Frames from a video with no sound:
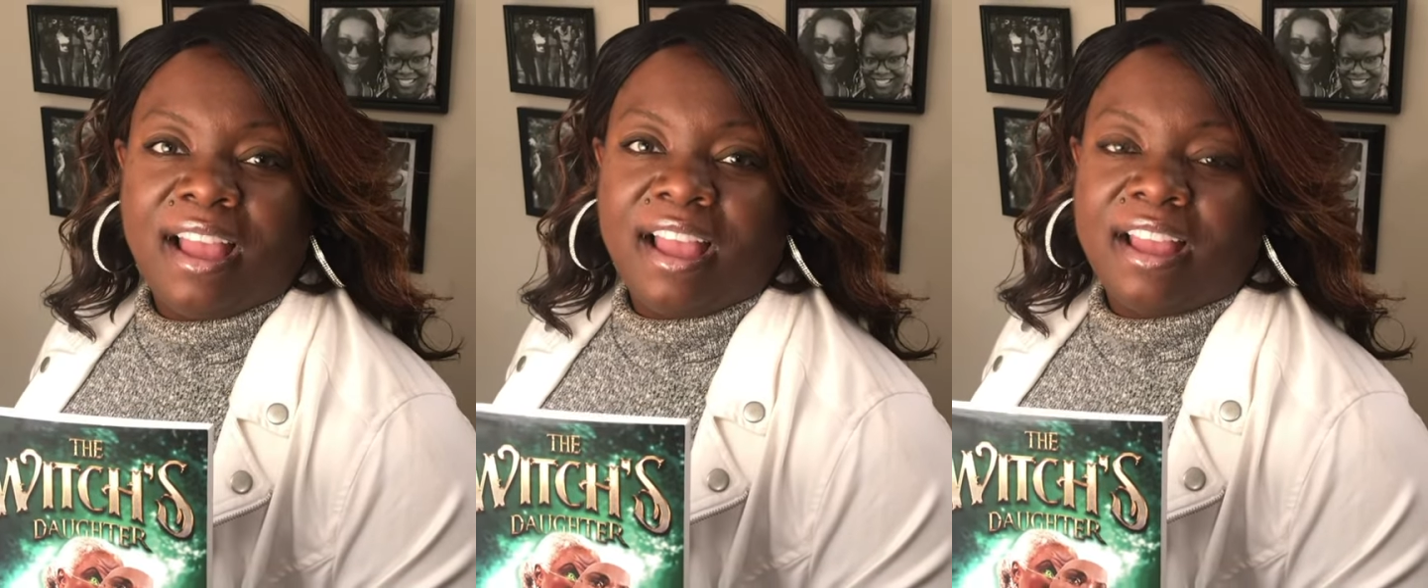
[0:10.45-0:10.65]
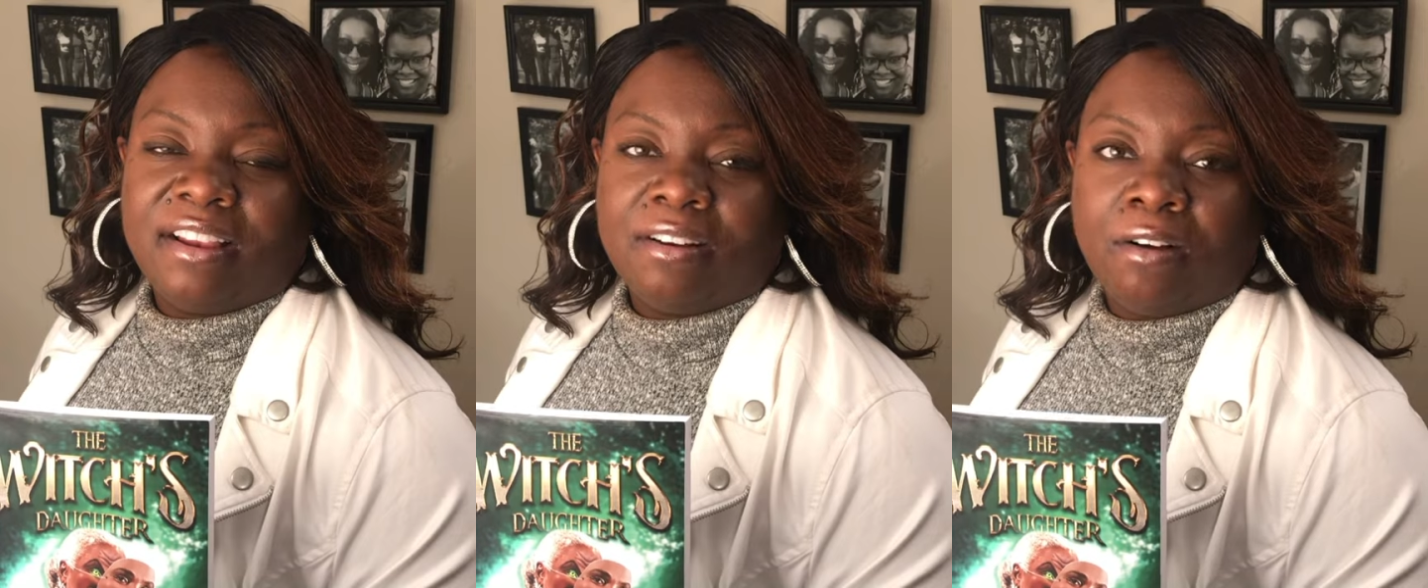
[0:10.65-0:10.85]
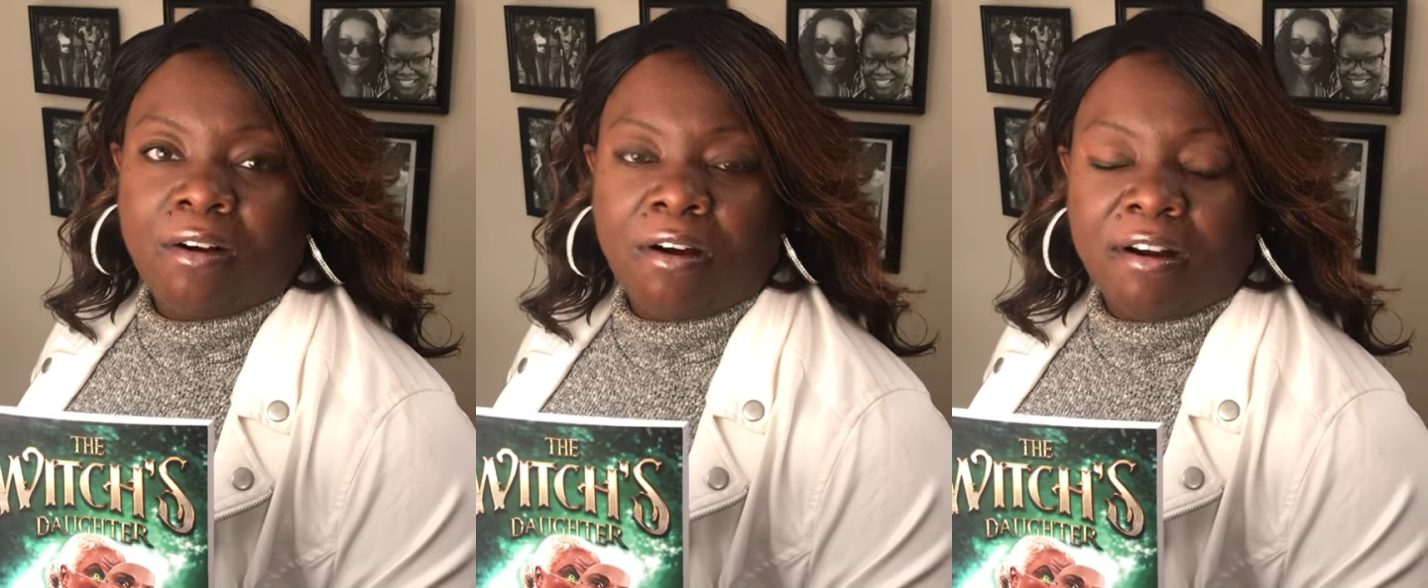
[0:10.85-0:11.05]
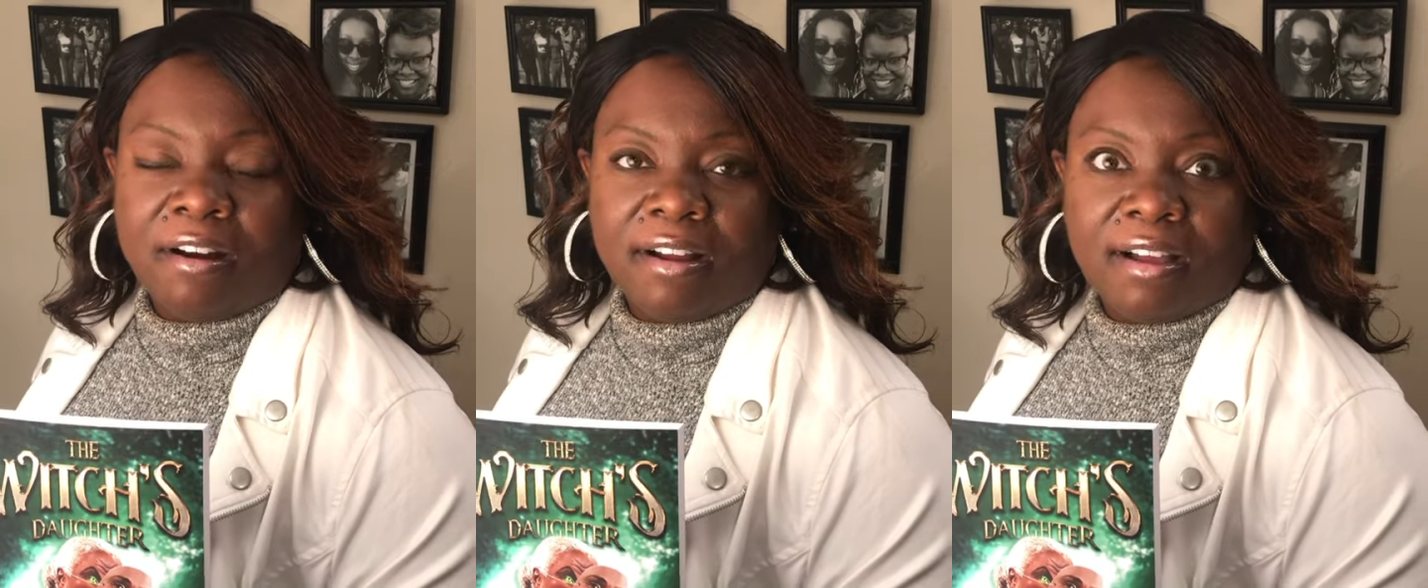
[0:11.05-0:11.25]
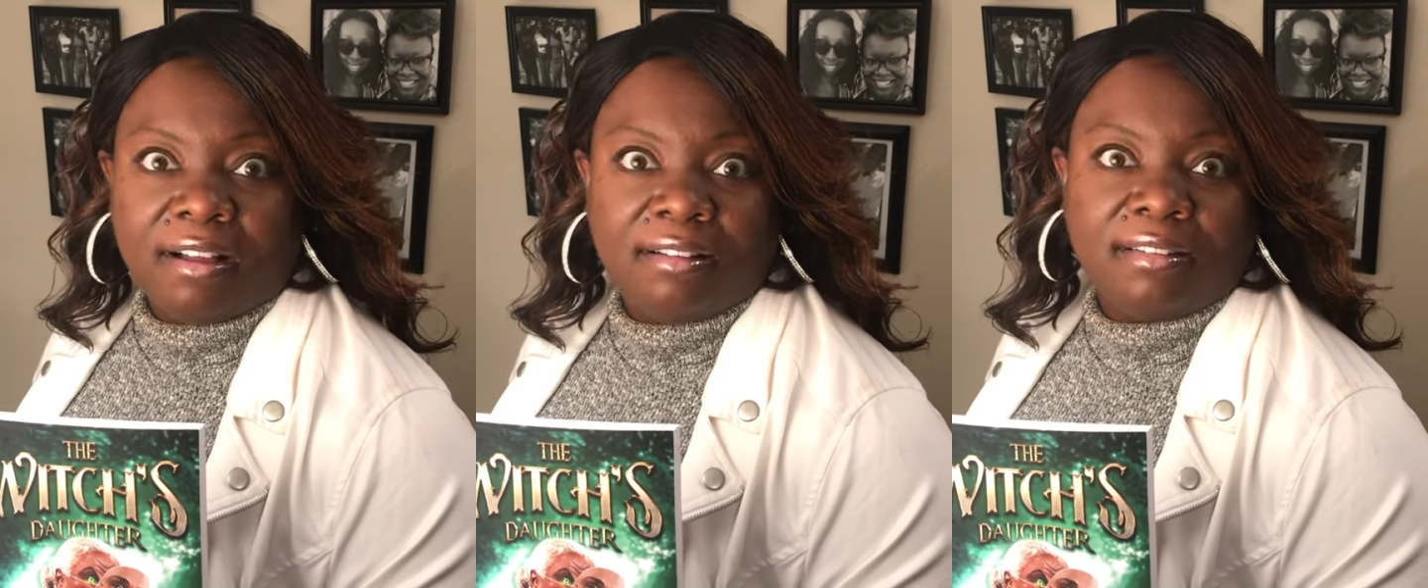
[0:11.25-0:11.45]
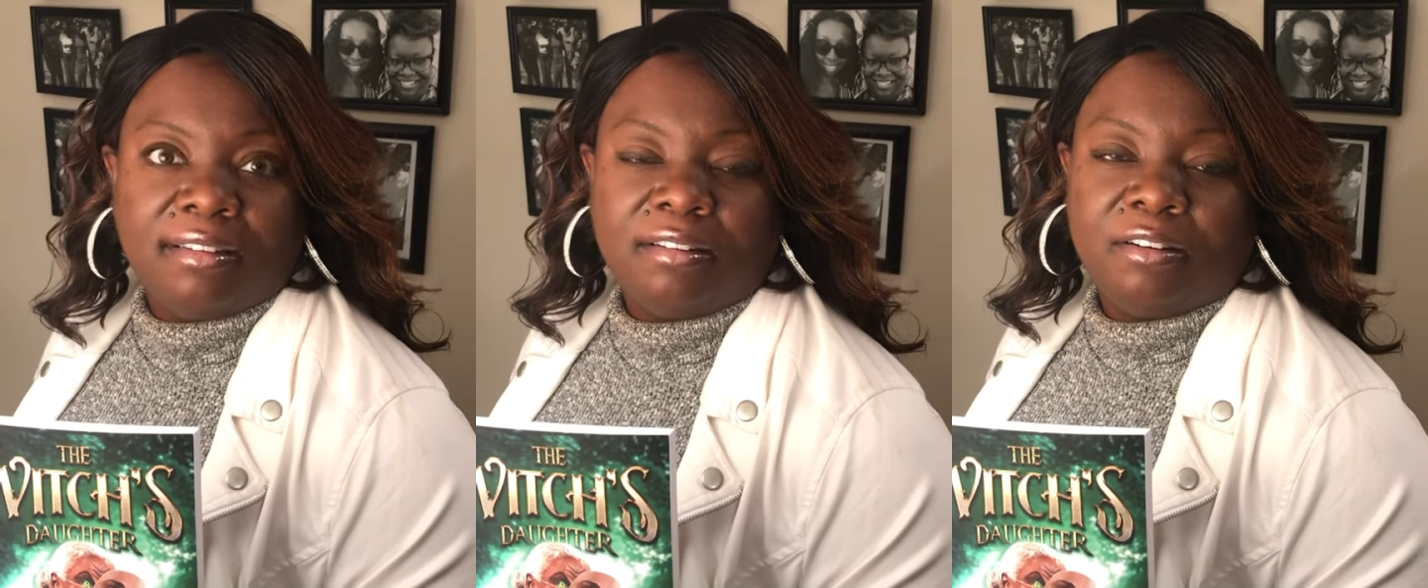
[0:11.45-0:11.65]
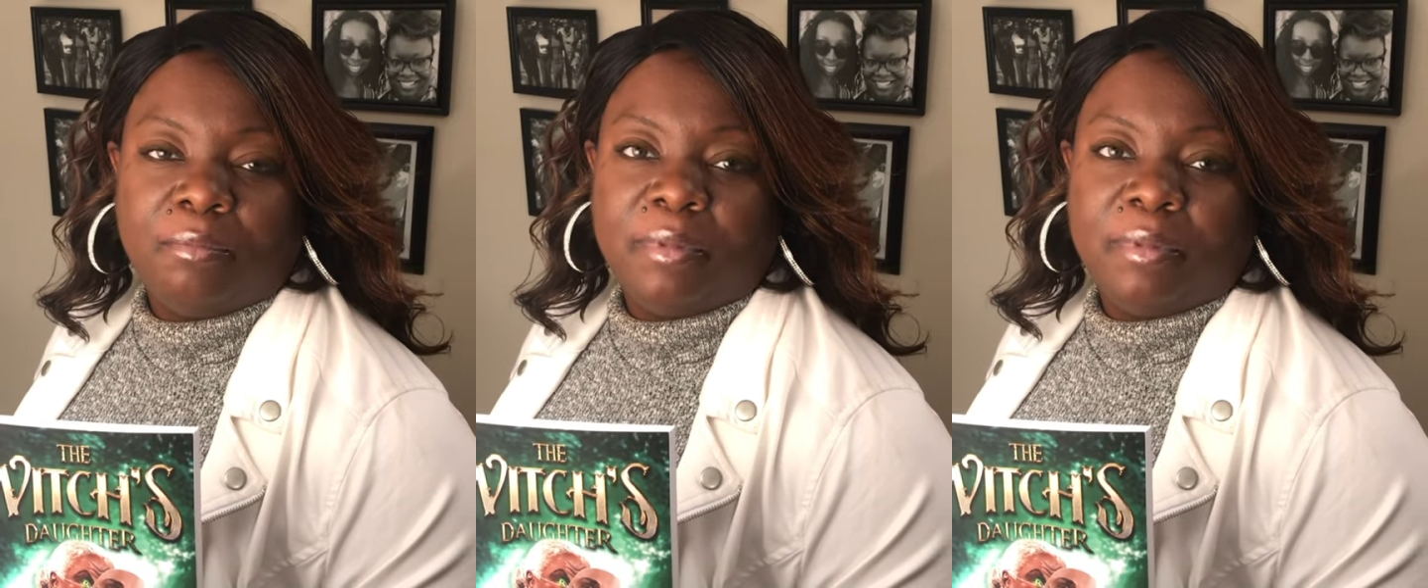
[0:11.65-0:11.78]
and horror, a little